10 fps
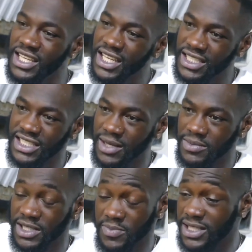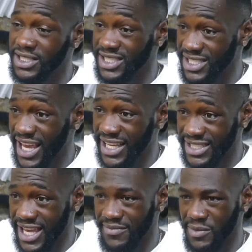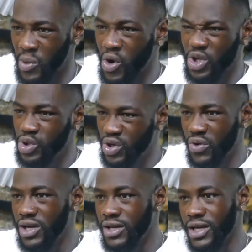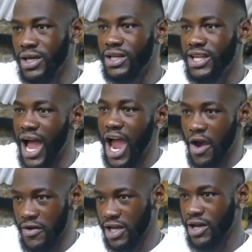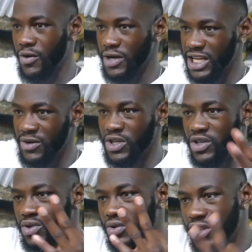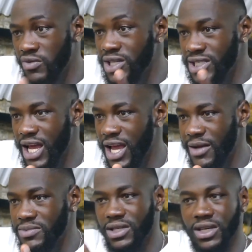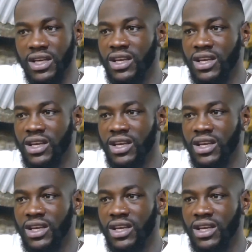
they need to get something, especially second time. The more you do it, the higher it go. And then when you do it 3 times,